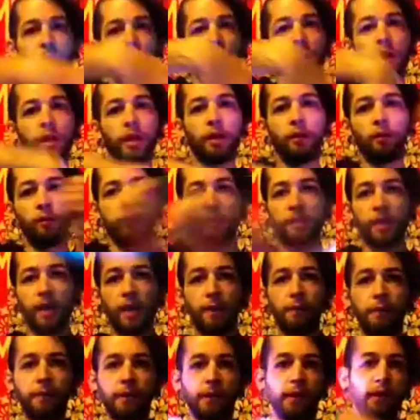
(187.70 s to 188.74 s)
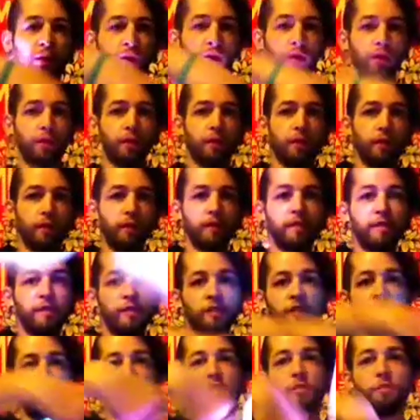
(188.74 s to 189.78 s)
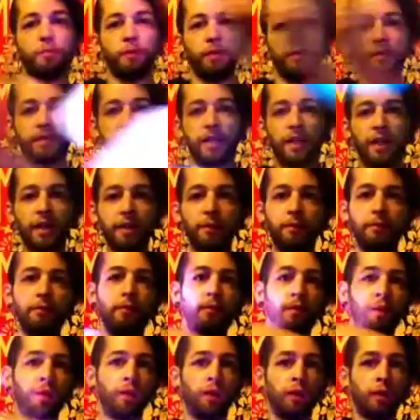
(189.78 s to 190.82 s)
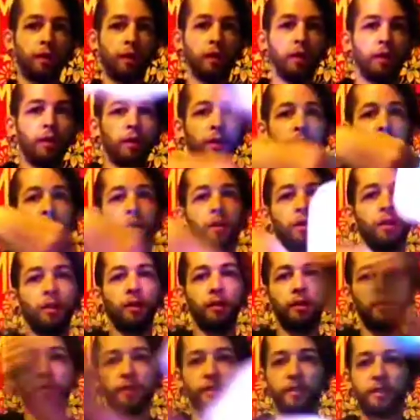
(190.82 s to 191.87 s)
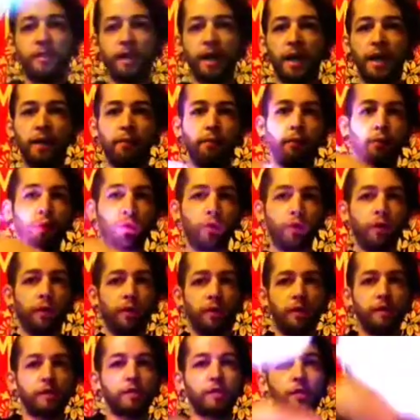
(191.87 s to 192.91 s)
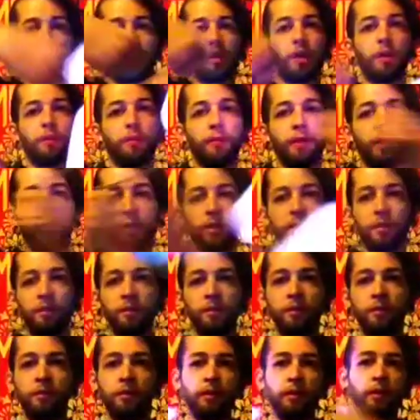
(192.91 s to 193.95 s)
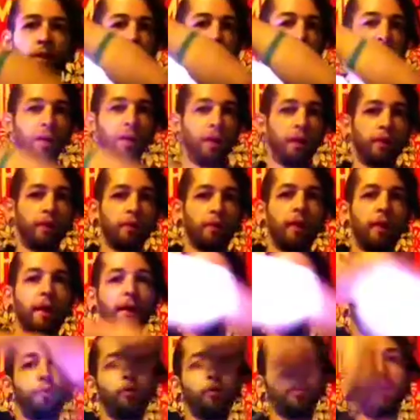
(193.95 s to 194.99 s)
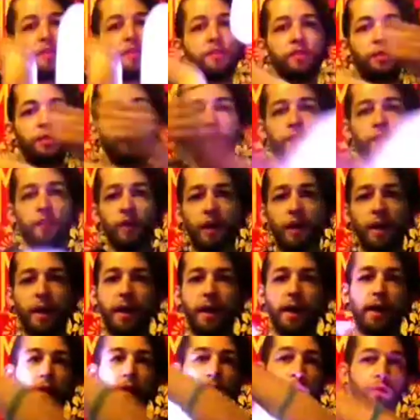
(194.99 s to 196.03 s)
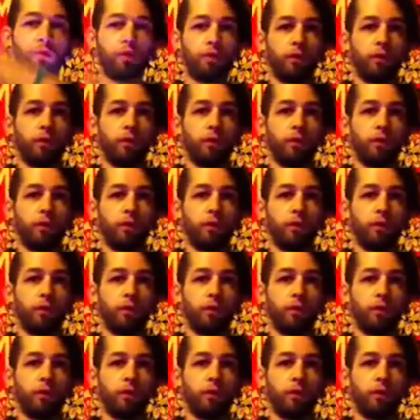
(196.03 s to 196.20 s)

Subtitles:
And what's happening here, this is split time. The top poi is going to come in, and the bottom poi is going to fly out.